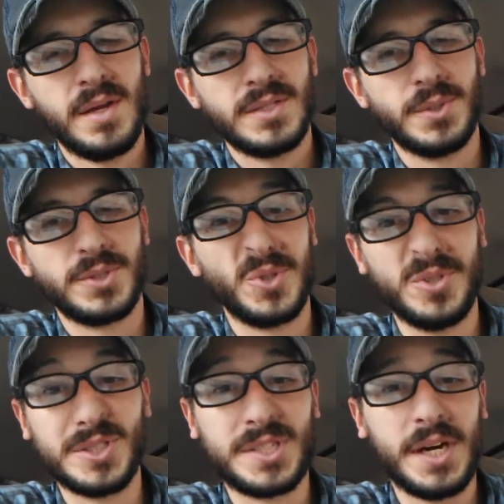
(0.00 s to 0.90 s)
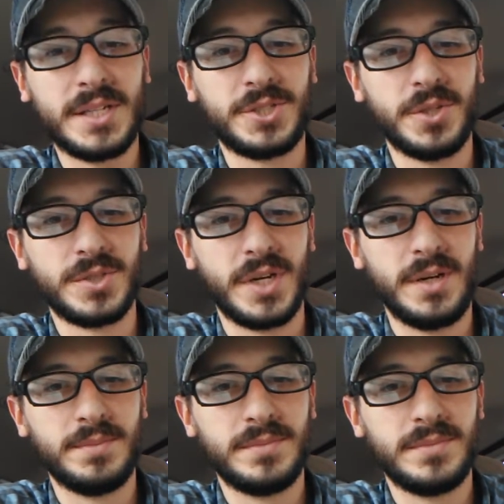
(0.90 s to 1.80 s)
So as soon as God shows
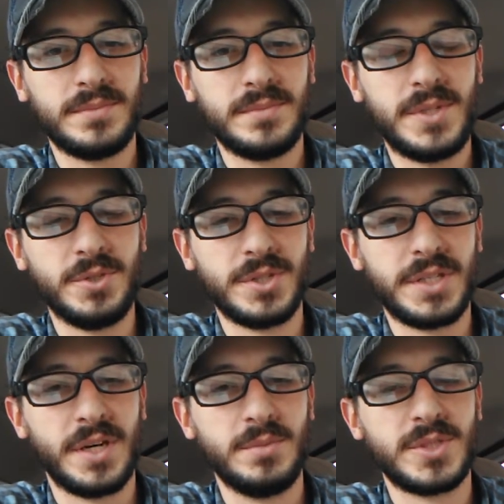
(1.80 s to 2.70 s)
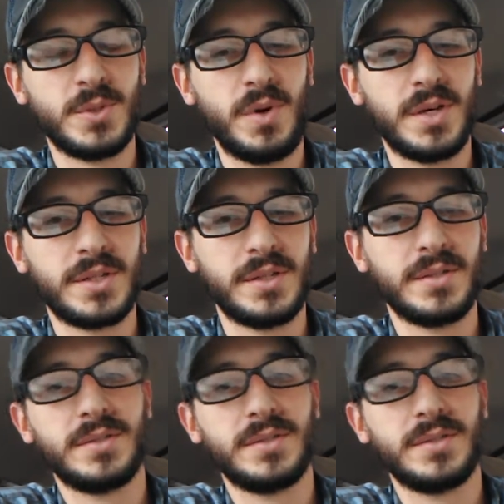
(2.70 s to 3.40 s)
up, he usually comes to walk